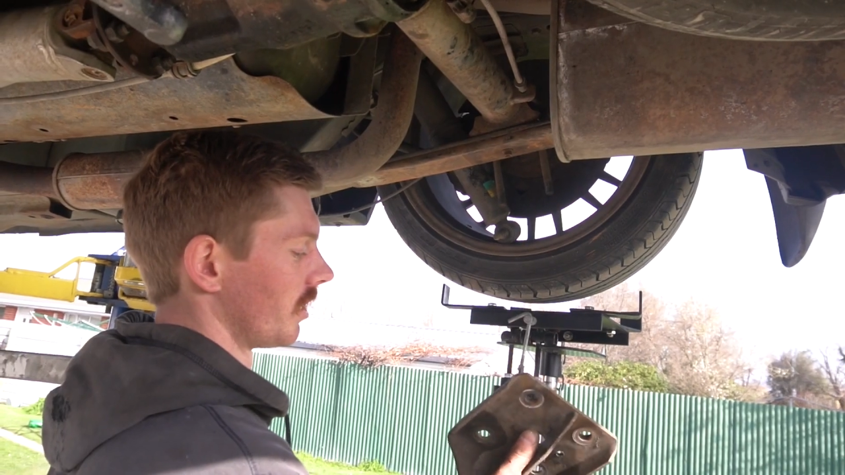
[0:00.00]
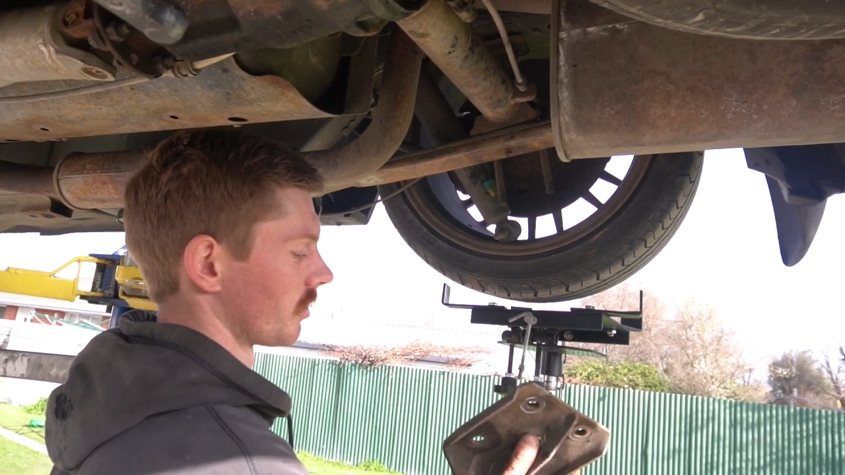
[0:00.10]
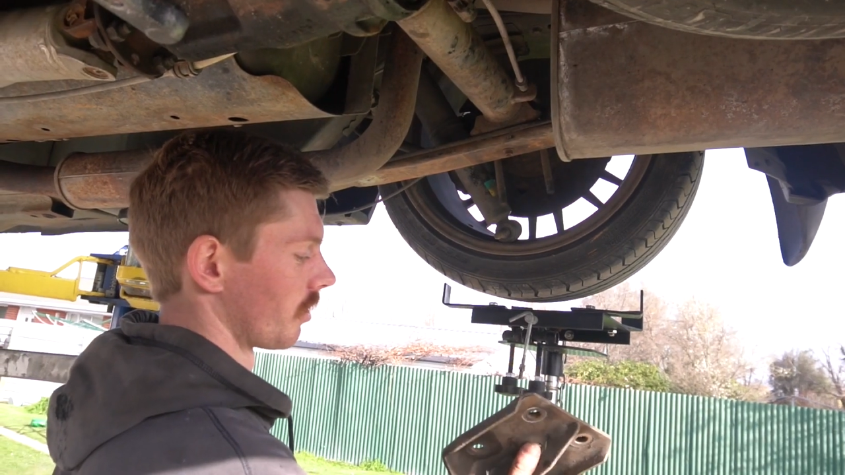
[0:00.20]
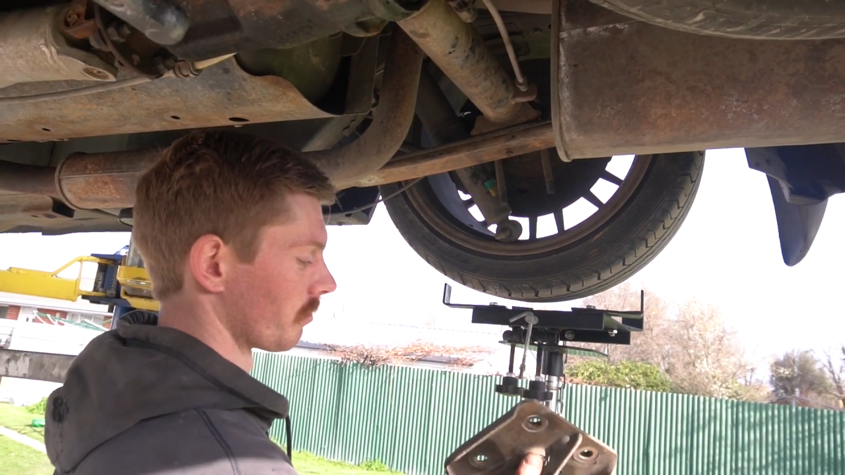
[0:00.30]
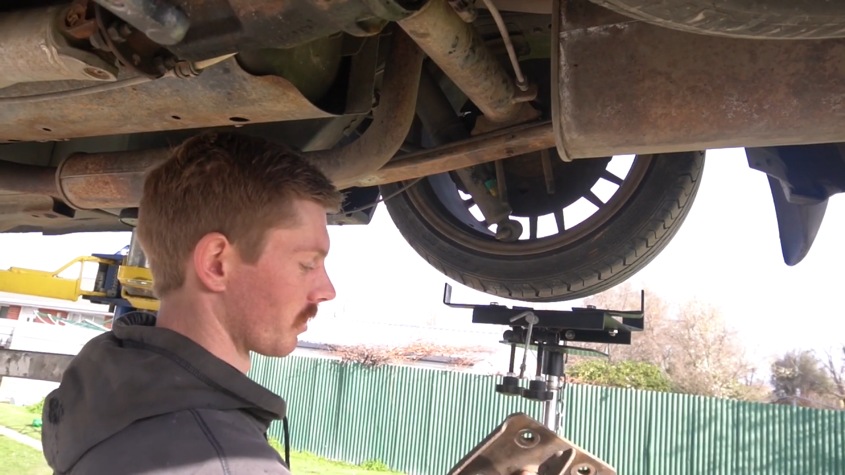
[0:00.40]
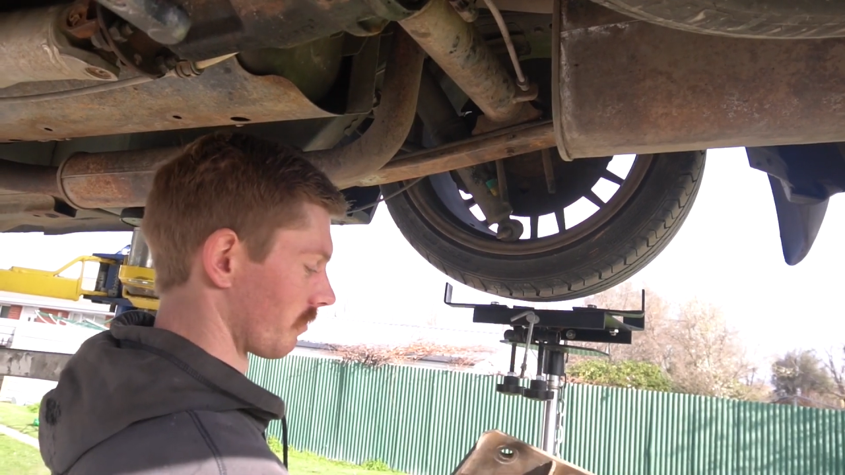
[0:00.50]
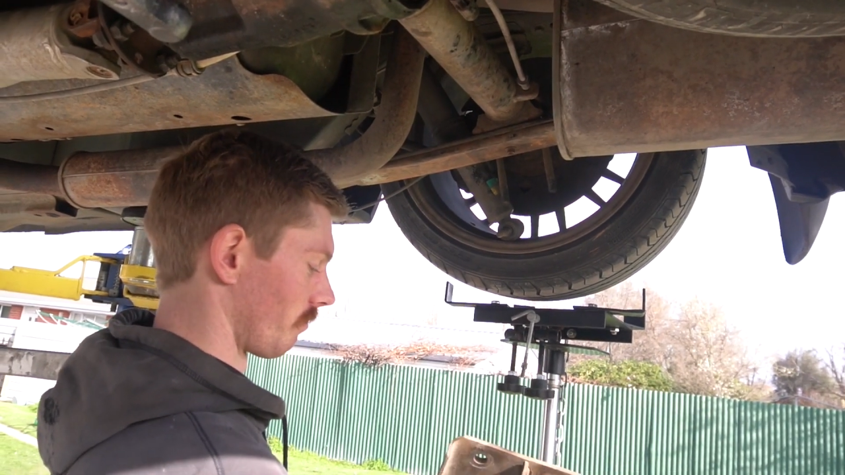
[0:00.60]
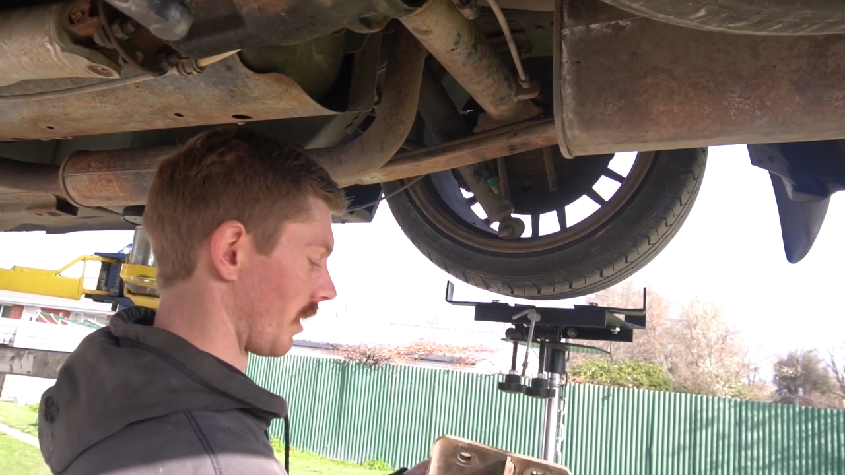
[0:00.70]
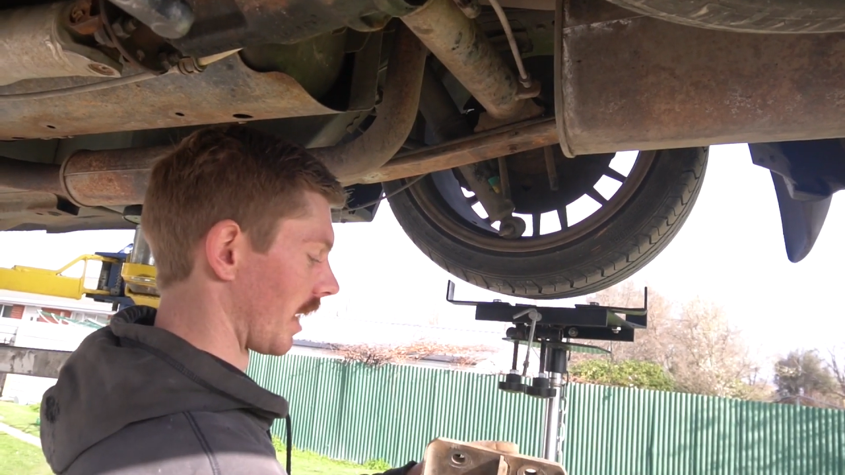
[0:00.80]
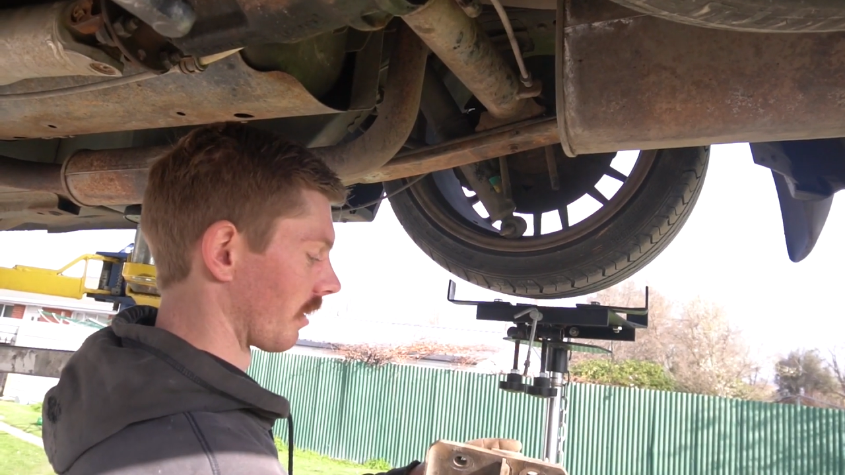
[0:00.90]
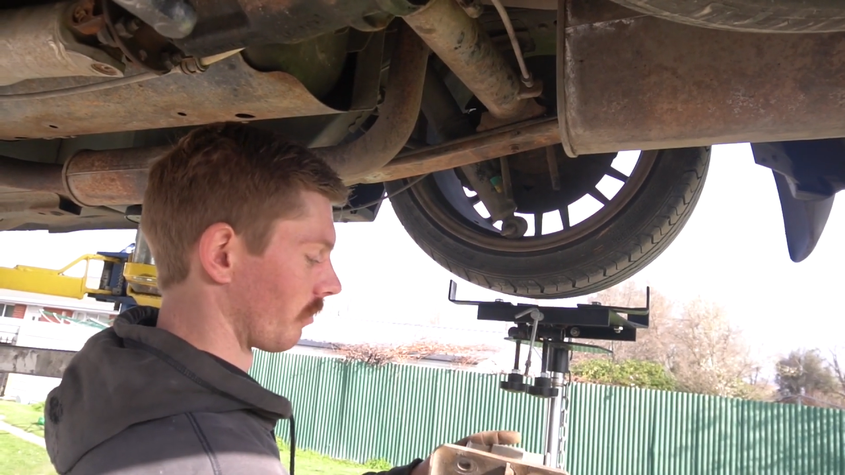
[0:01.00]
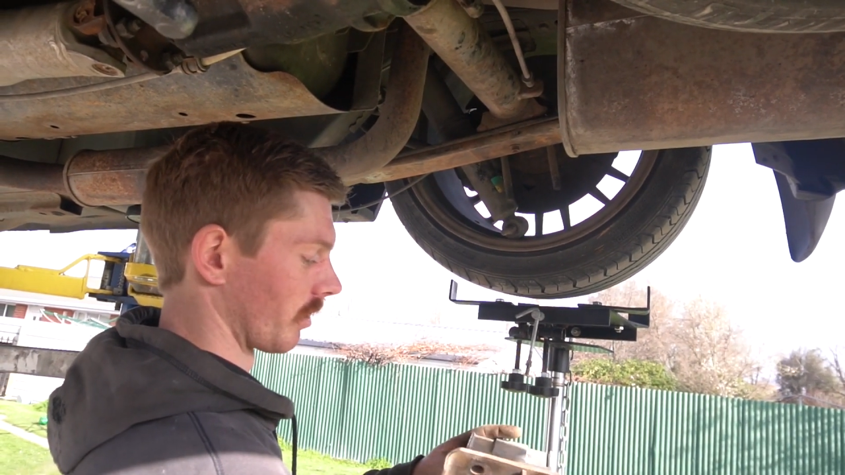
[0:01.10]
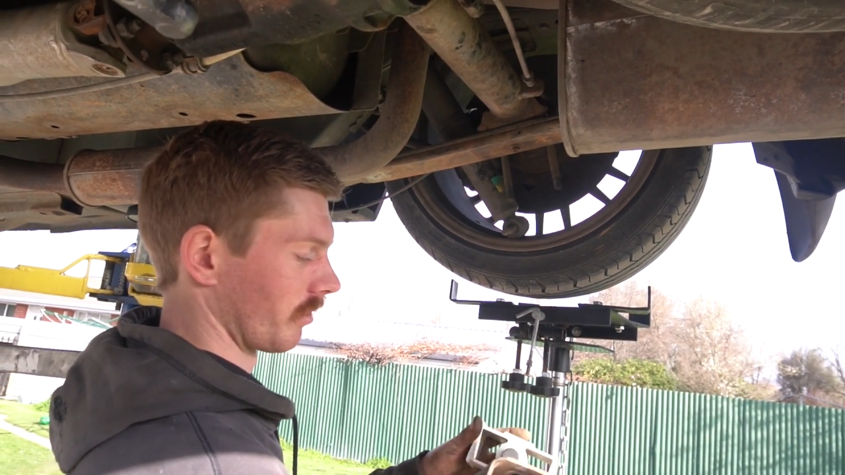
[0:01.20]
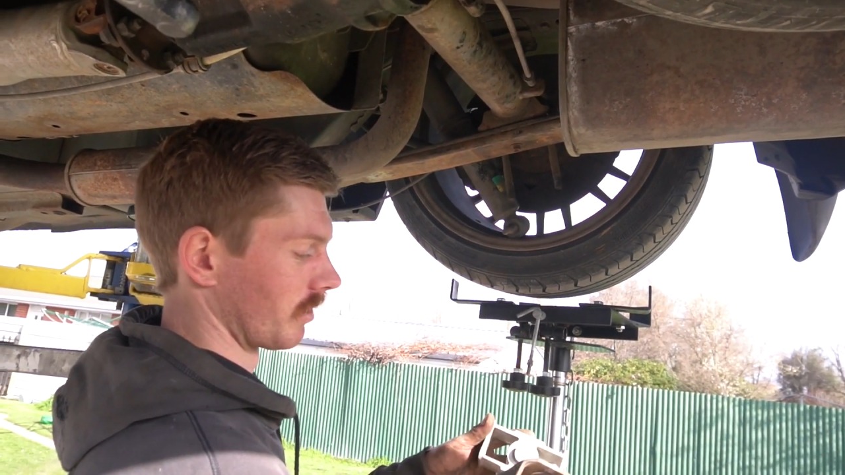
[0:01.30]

So I'm just playing with